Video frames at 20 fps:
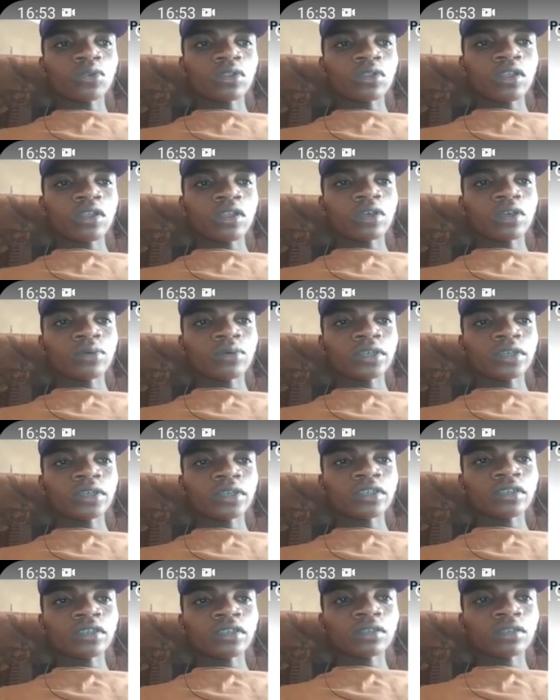the
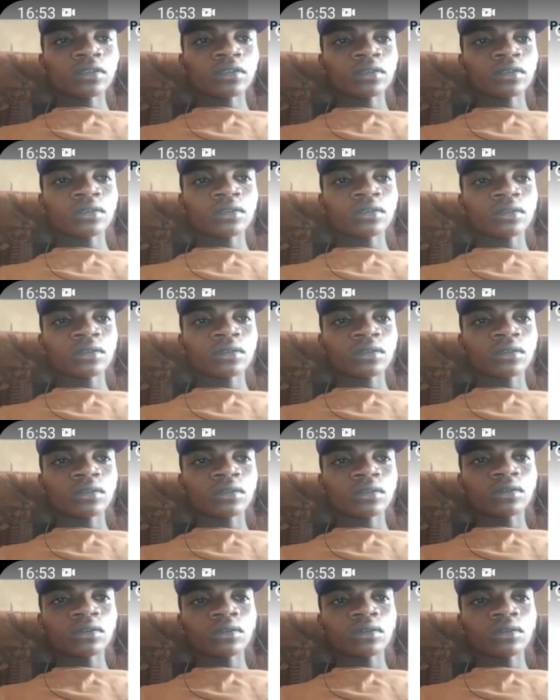equation
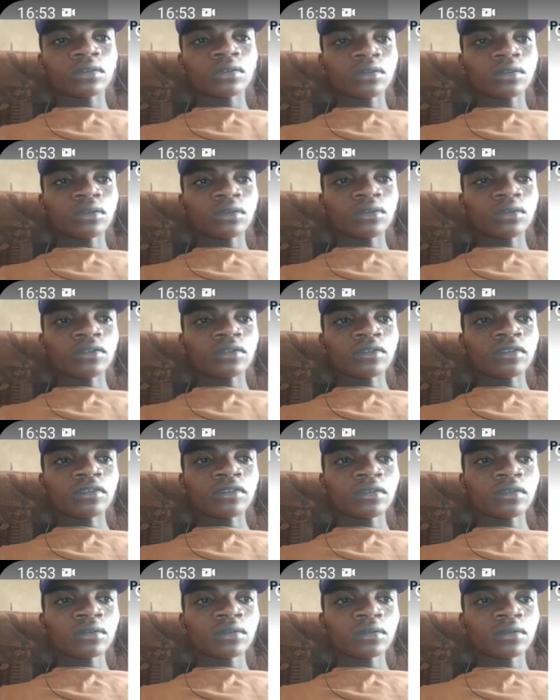you
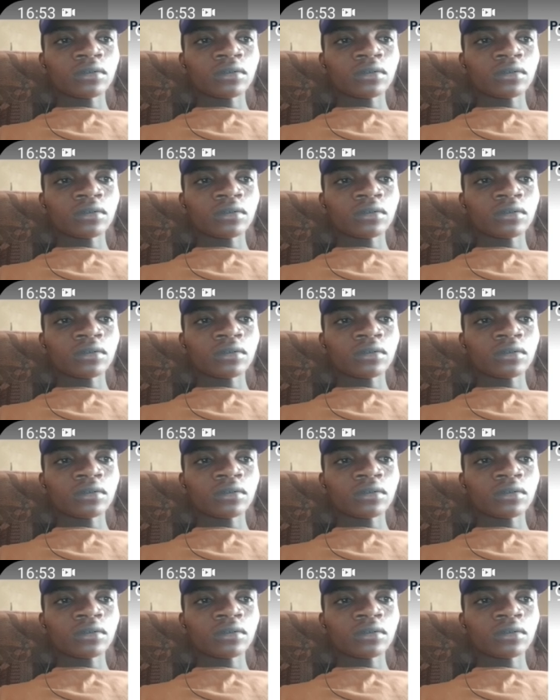see